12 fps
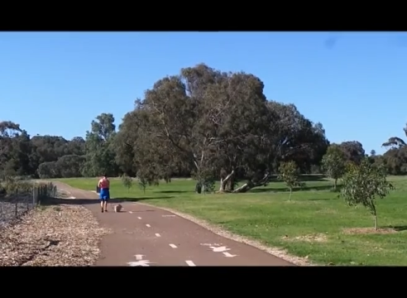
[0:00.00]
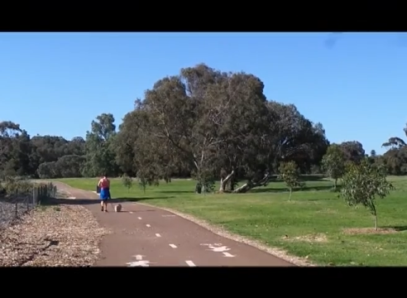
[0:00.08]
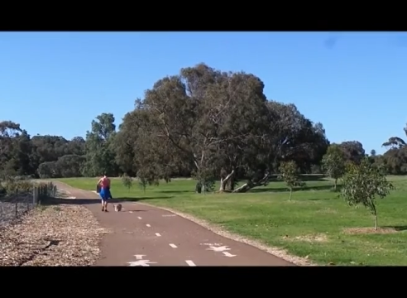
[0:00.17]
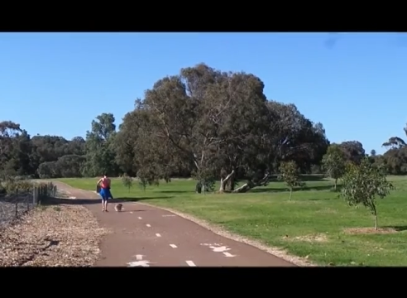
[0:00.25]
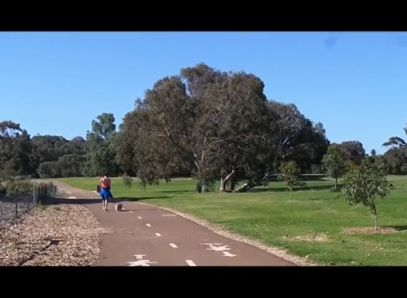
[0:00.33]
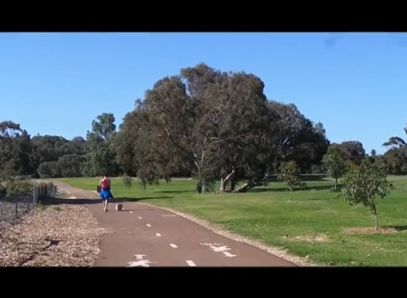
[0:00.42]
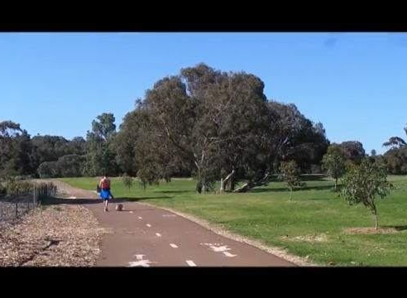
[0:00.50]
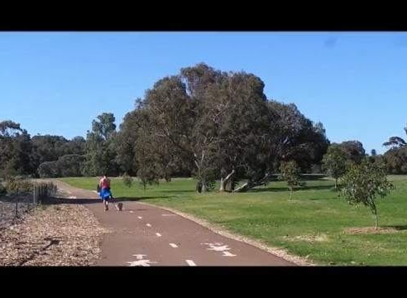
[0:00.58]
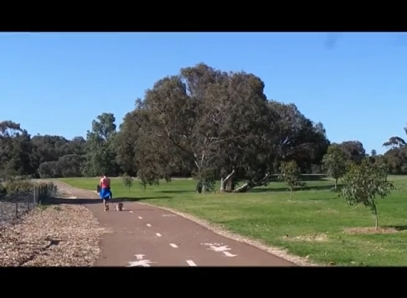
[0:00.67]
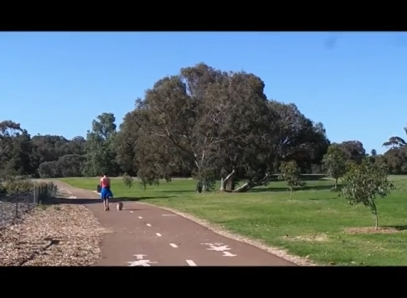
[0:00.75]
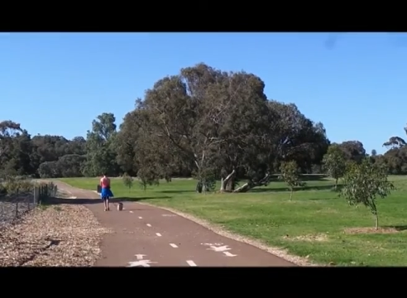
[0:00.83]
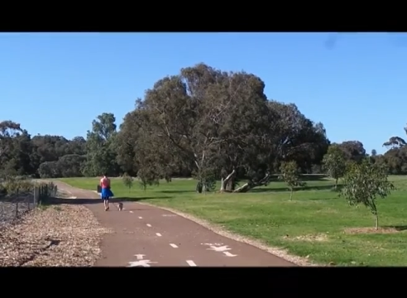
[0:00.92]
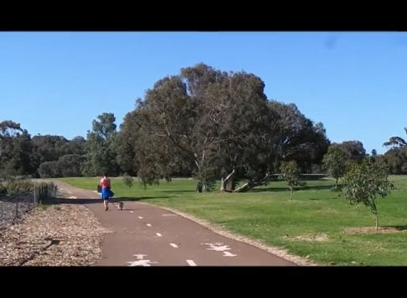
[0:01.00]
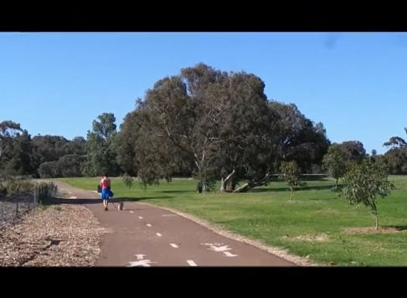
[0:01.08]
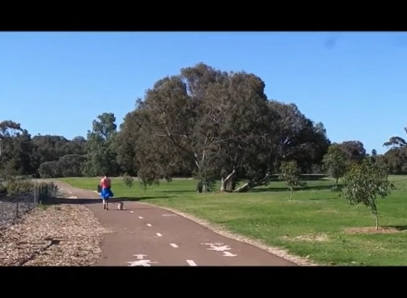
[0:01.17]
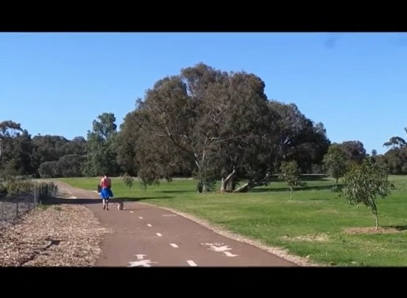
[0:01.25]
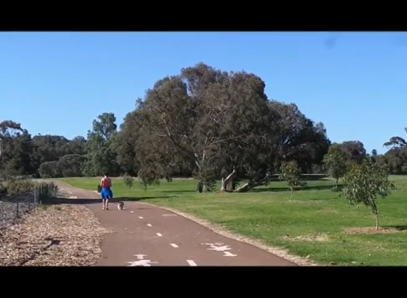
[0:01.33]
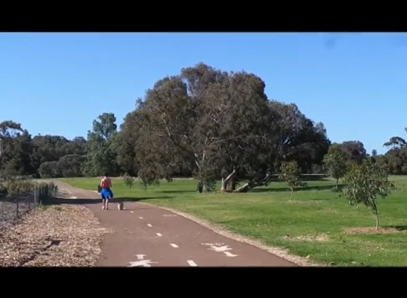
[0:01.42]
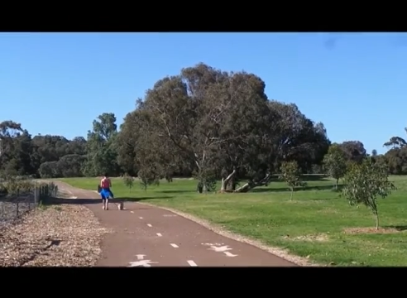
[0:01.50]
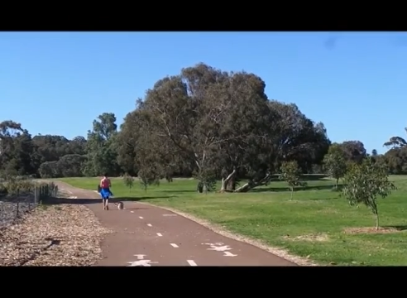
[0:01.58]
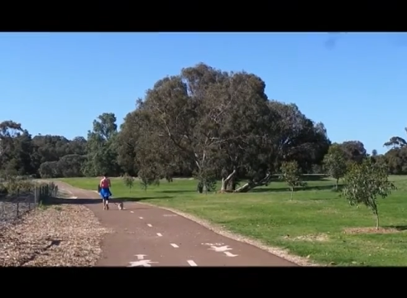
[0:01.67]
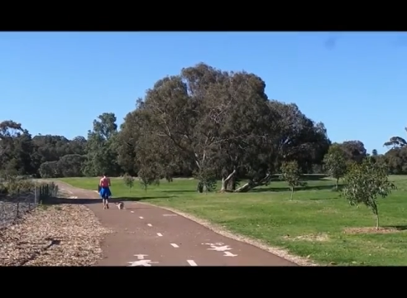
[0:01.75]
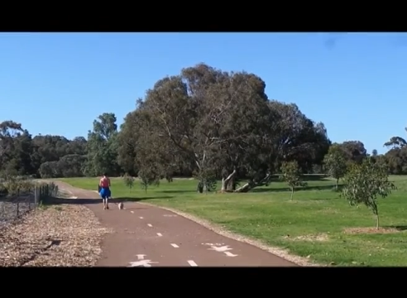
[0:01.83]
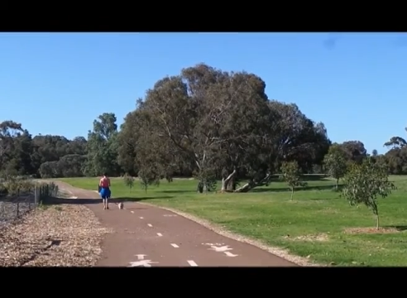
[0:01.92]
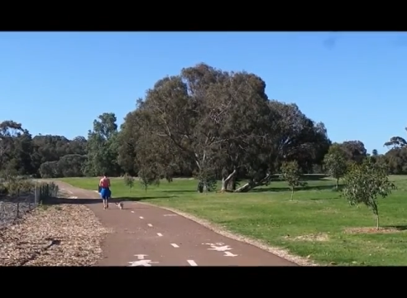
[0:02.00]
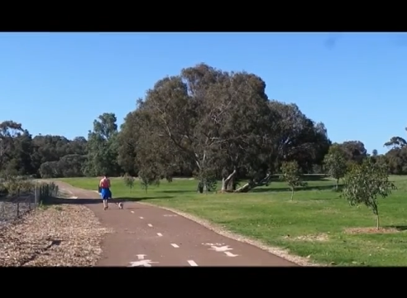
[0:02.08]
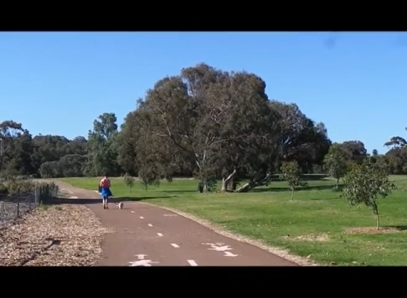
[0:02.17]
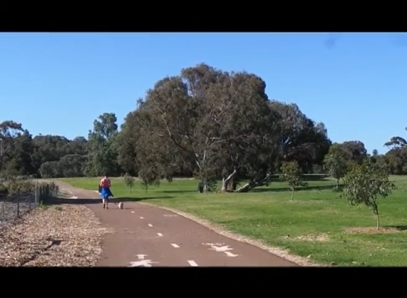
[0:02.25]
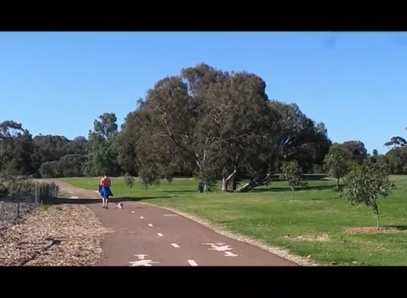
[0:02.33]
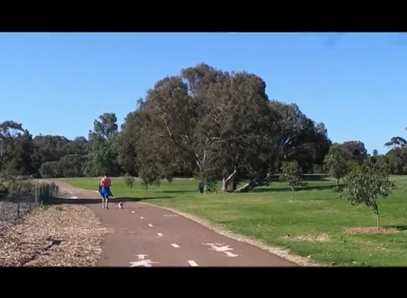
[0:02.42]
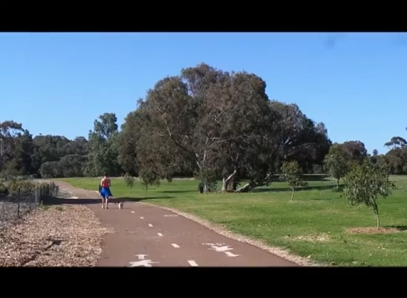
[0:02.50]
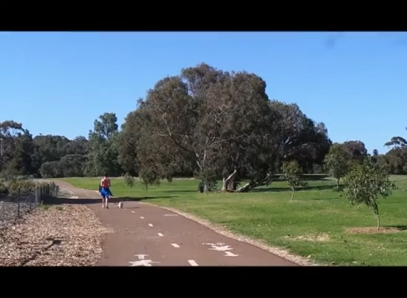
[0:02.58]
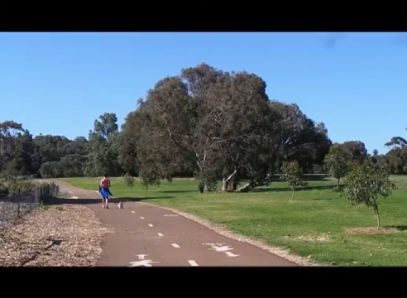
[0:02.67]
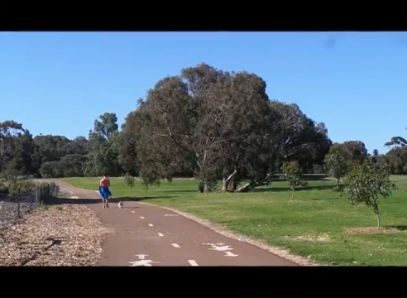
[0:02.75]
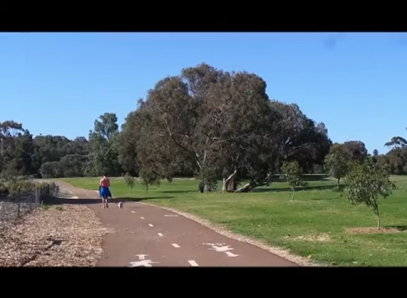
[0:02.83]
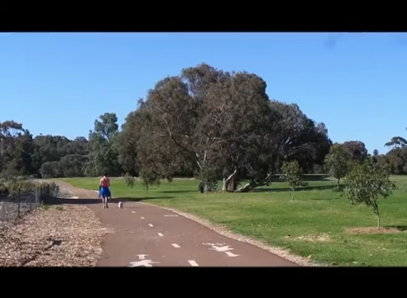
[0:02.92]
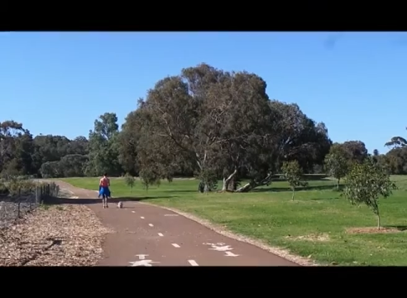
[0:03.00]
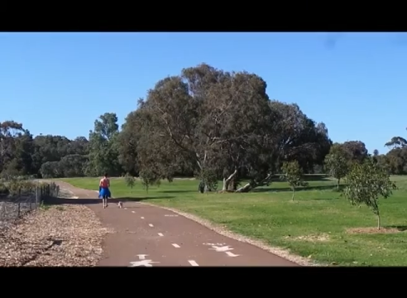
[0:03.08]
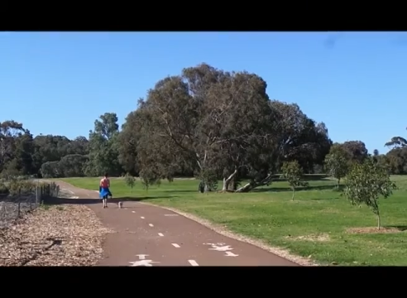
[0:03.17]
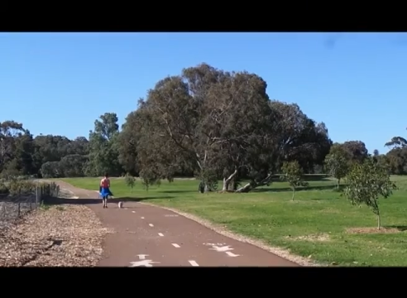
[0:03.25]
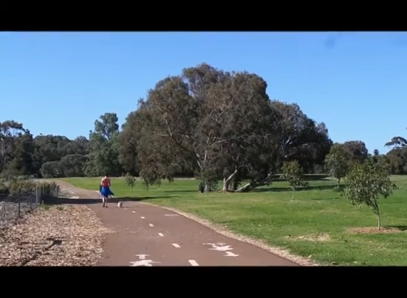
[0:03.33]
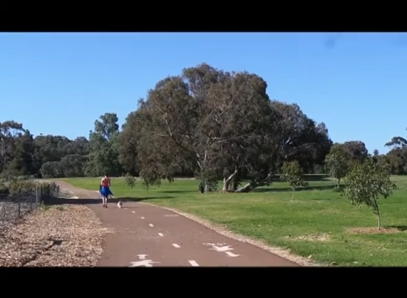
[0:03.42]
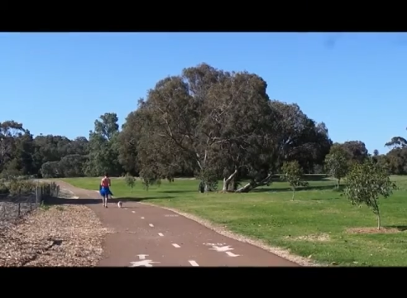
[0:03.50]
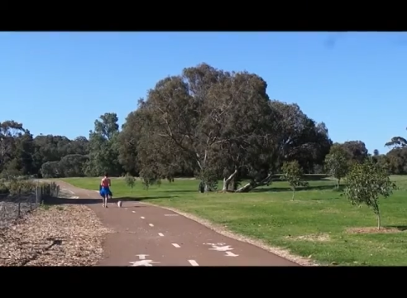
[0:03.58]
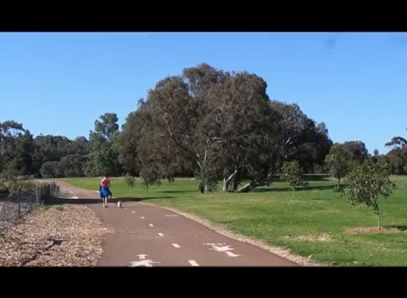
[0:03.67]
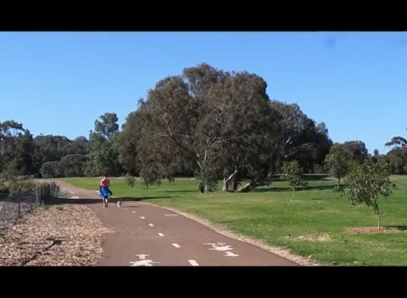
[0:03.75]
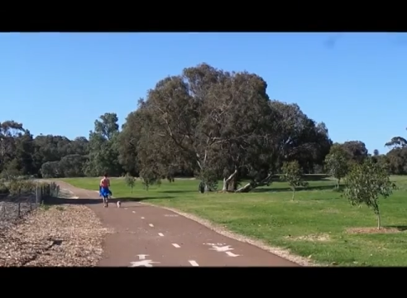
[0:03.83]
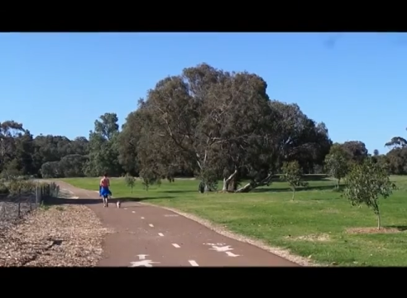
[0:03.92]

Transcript: (no speaker visible)